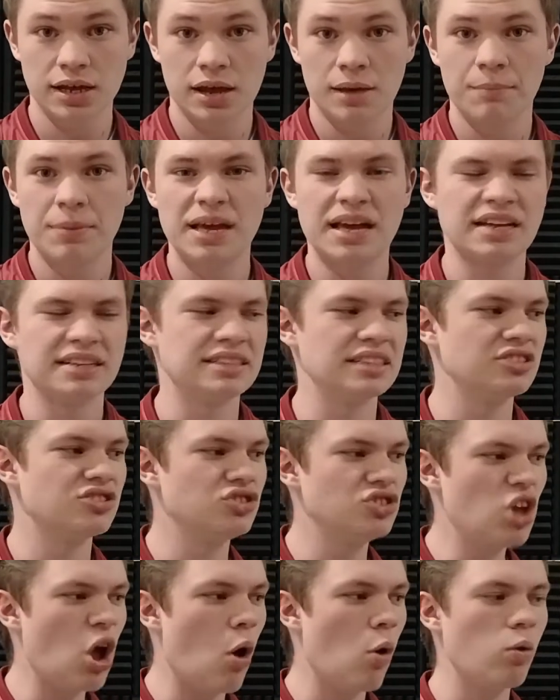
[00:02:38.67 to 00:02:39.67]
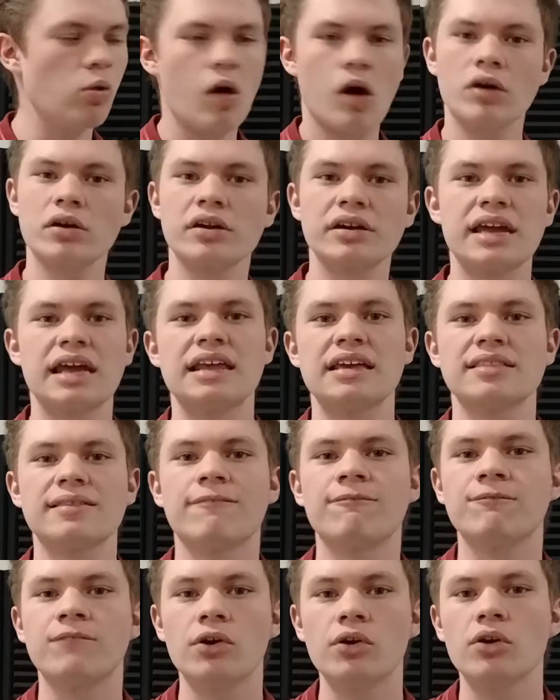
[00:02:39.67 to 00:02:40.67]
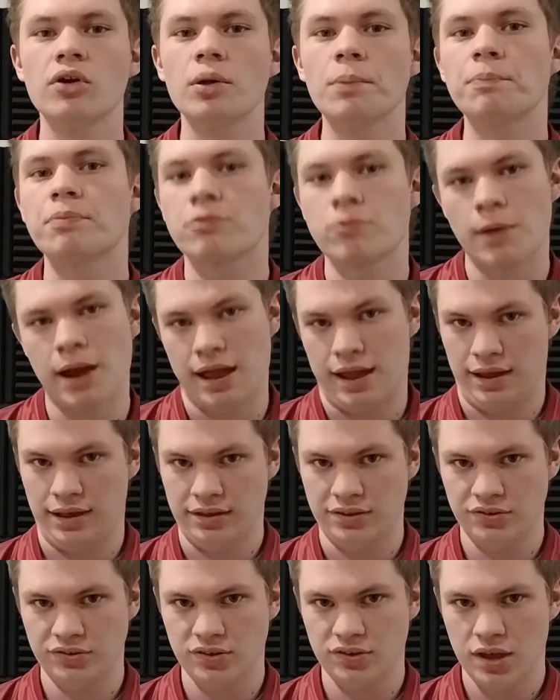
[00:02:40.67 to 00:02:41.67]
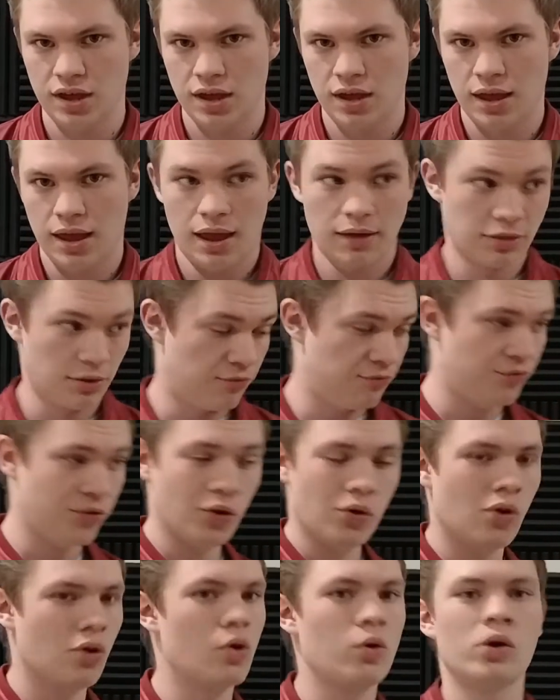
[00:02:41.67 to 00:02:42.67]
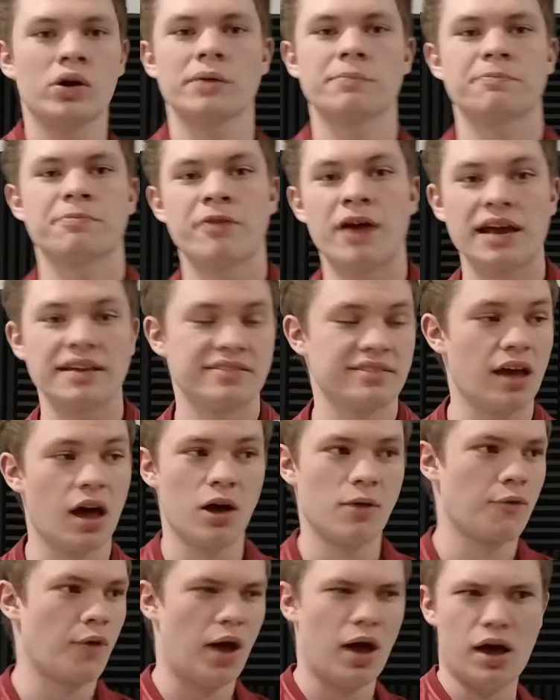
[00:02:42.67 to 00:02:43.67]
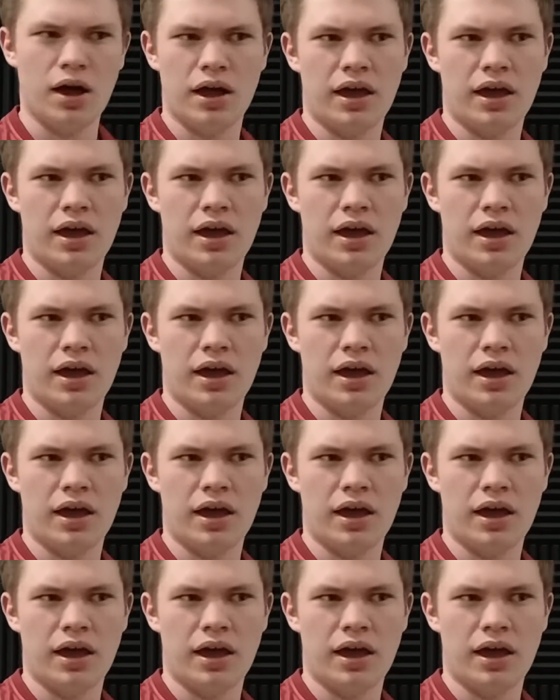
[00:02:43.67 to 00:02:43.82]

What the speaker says: because he's no longer getting the full praise, the full court press of